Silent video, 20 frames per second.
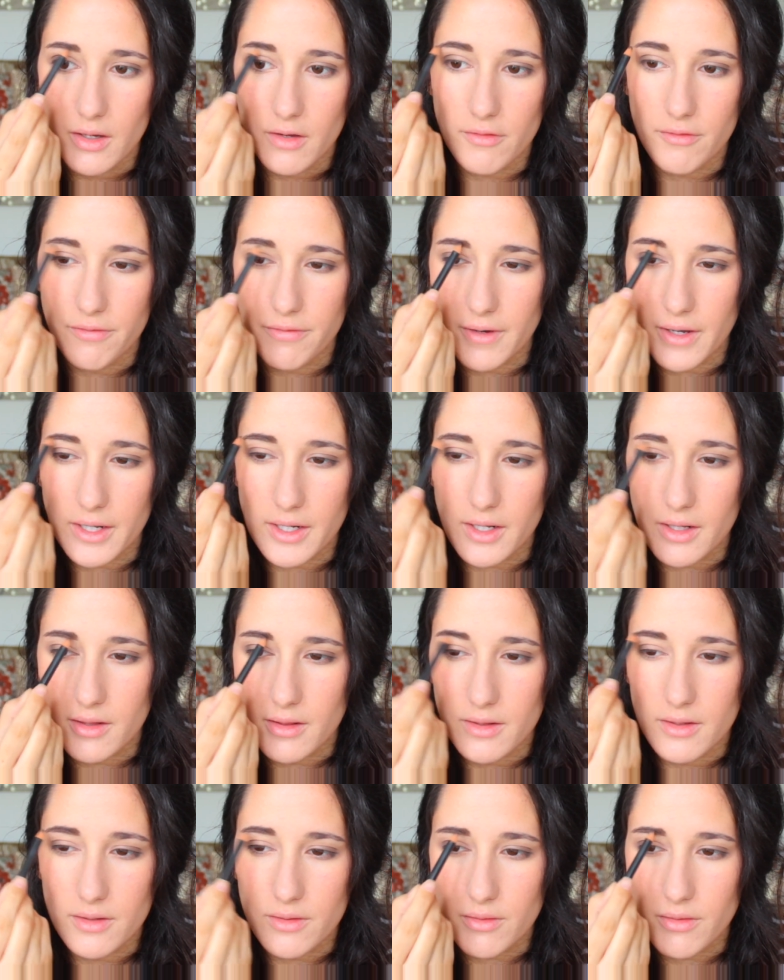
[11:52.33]
I'm
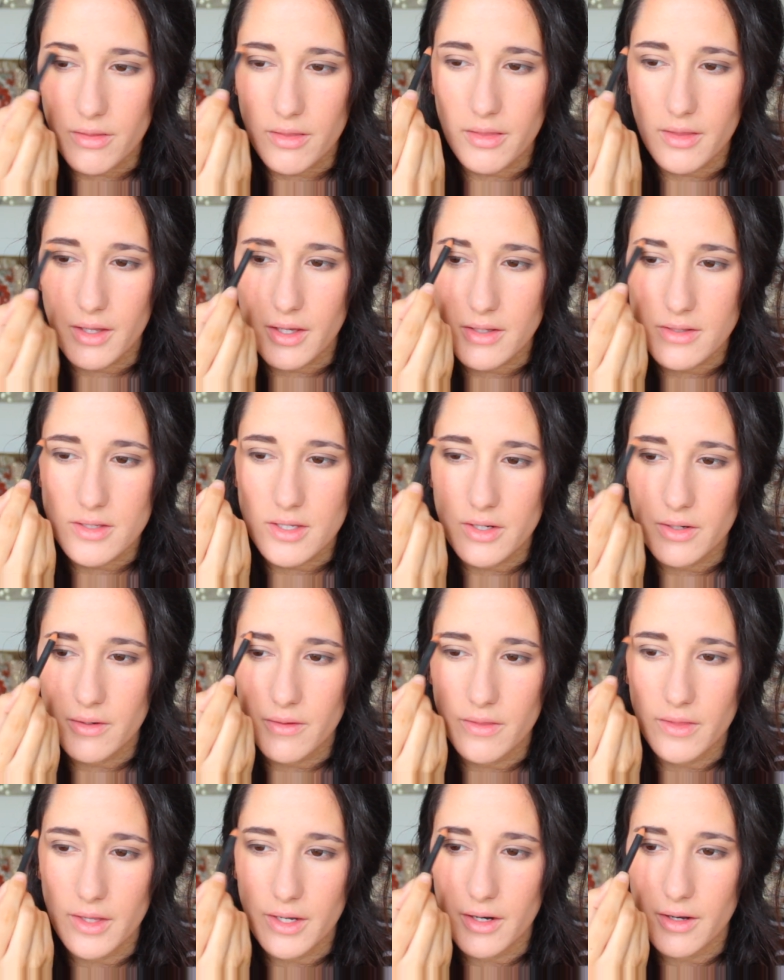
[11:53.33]
finding little things here
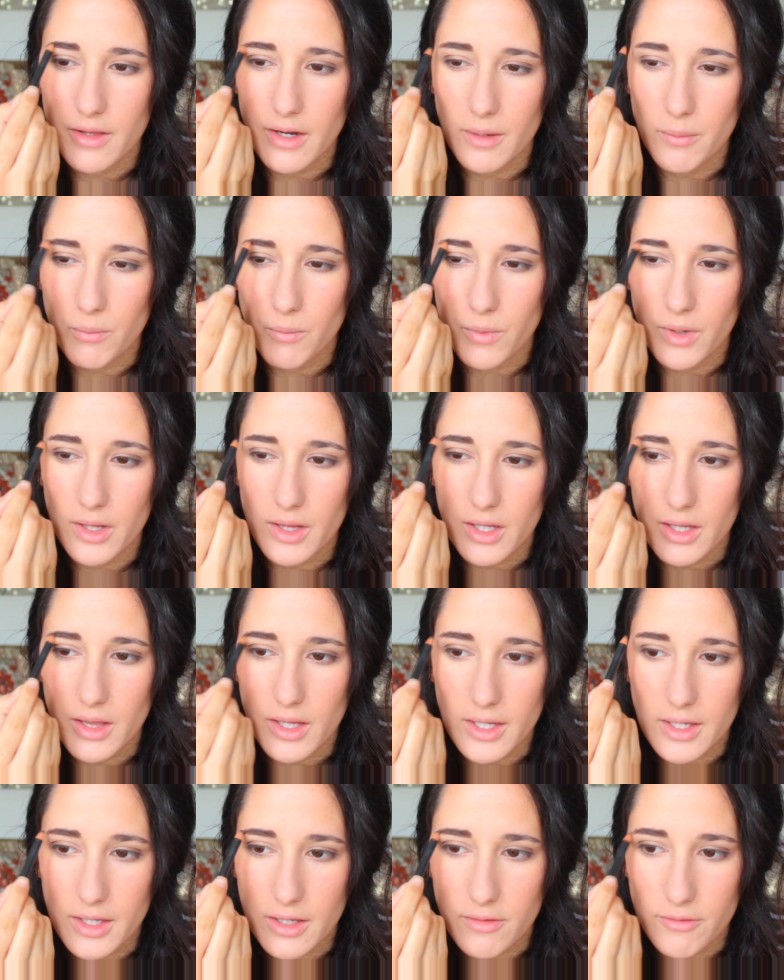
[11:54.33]
and there that I'm really
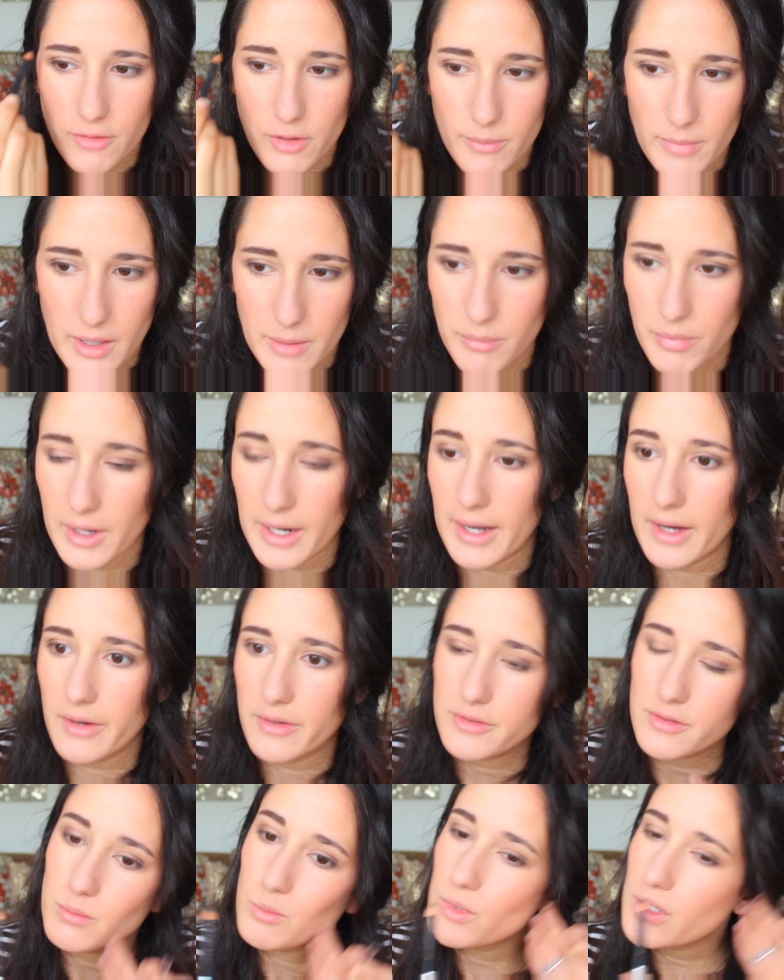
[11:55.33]
liking for my
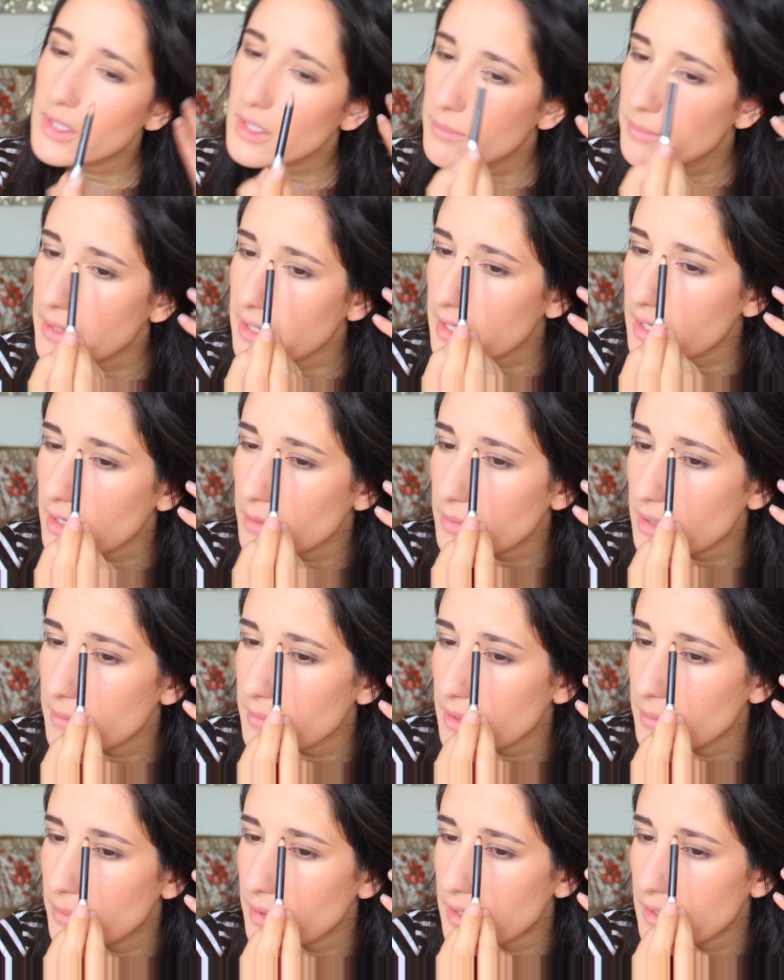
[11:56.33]
brows. I'm really picky about
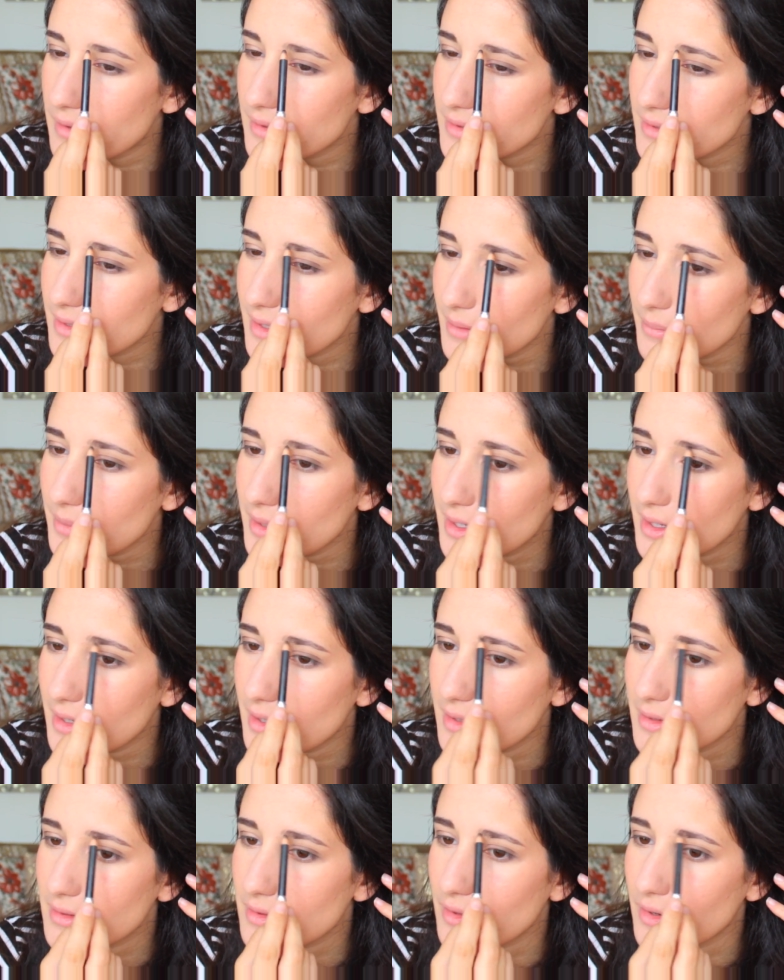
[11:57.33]
my brows, not
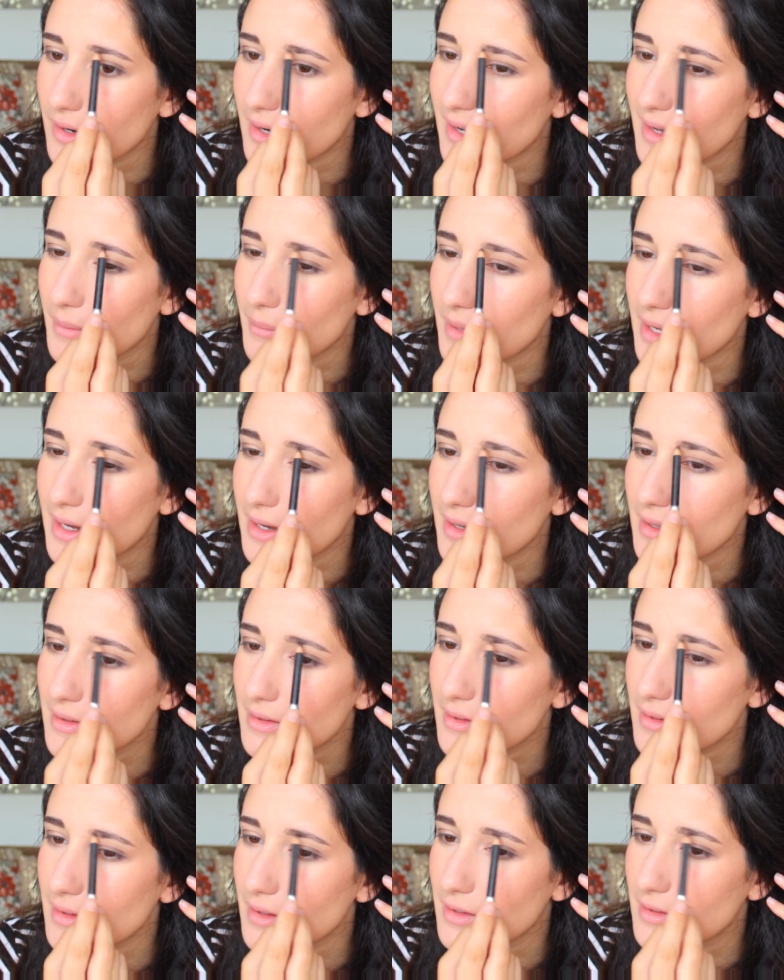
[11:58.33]
because they're high
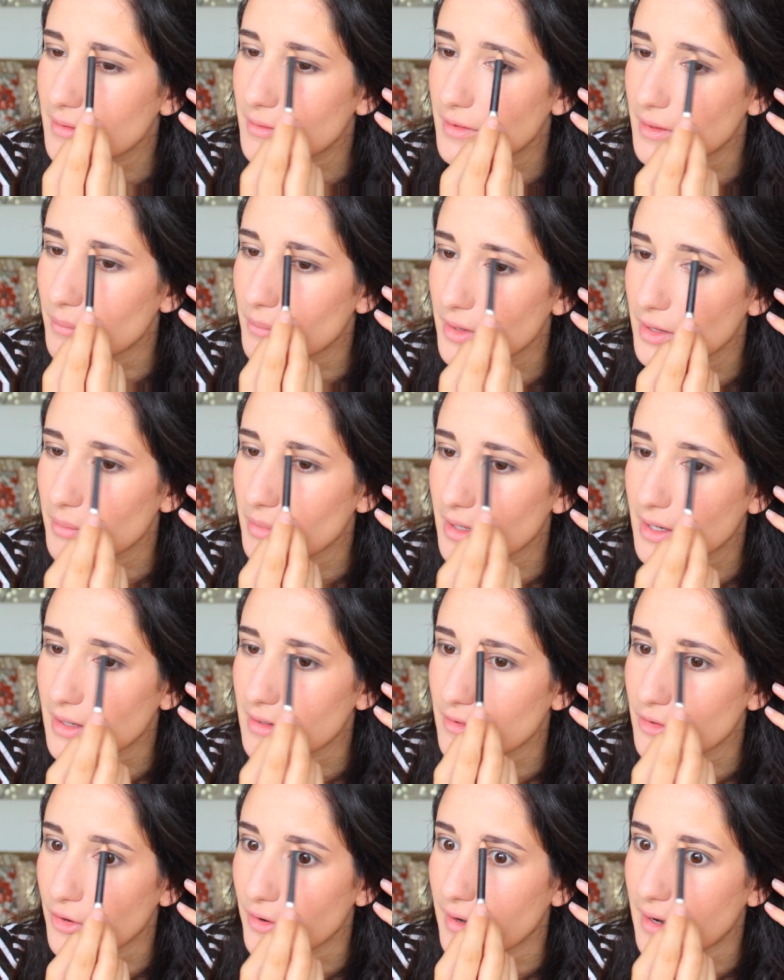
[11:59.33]
maintenance, it's simply
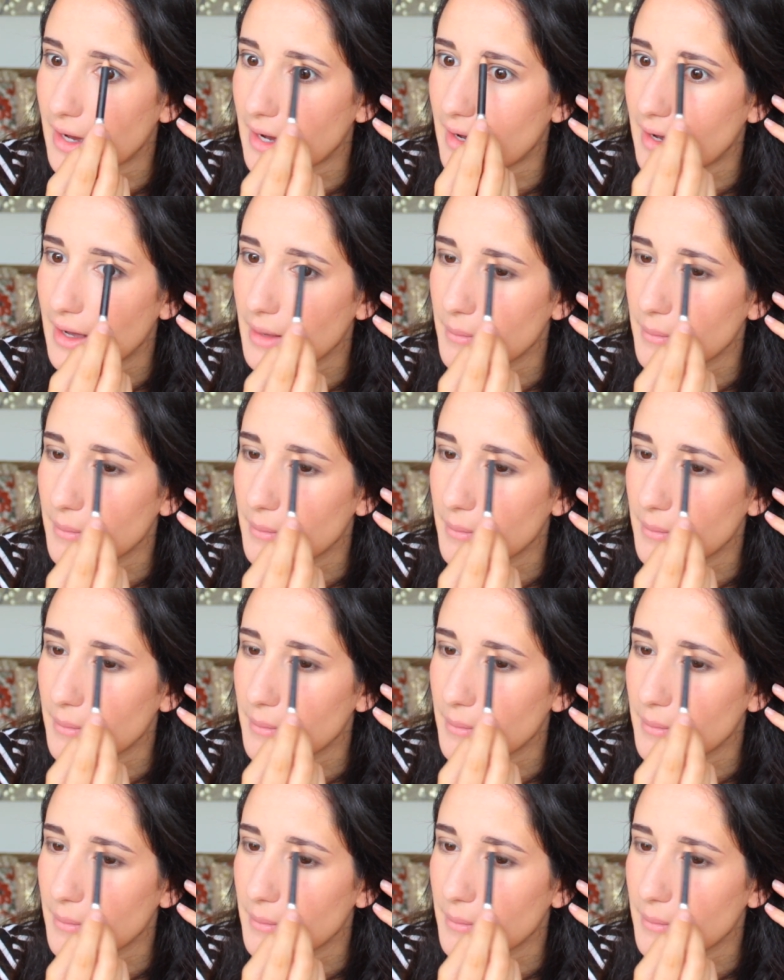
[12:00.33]
because they're not